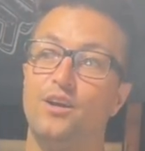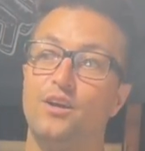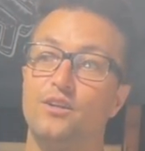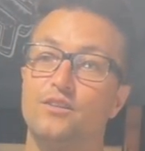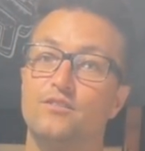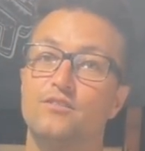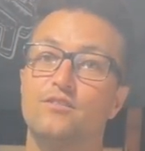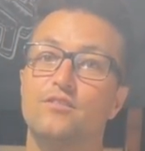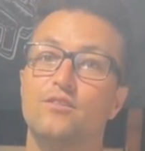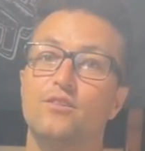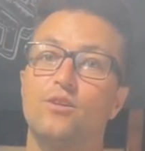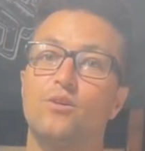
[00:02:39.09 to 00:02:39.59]

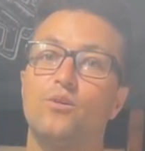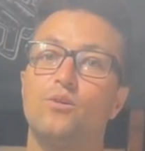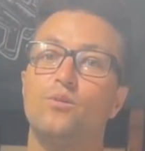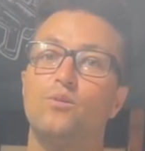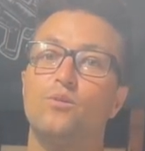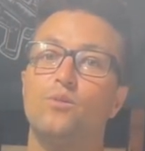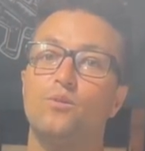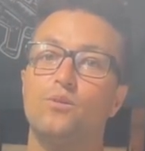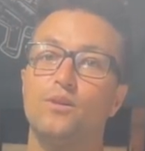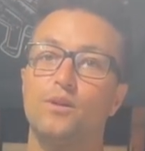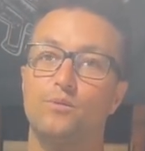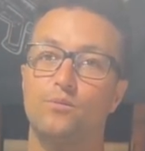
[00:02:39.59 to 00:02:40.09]

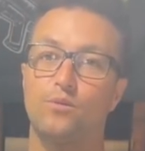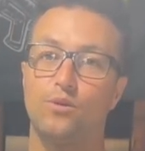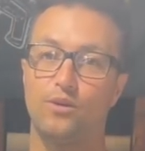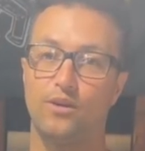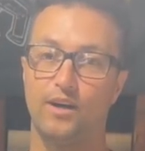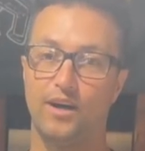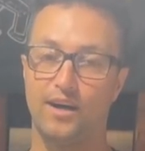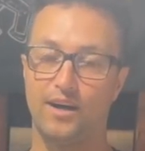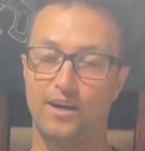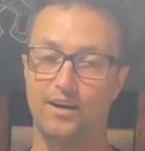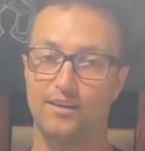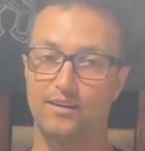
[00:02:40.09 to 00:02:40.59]
Slowly roll
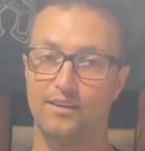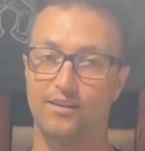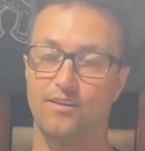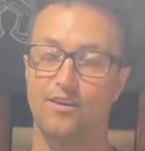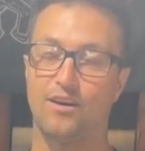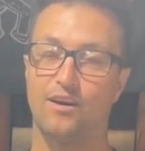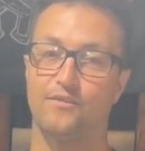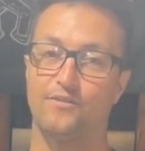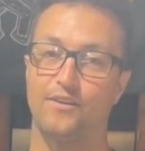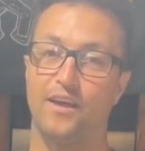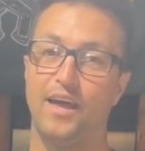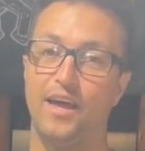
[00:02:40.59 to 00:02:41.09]
on and off.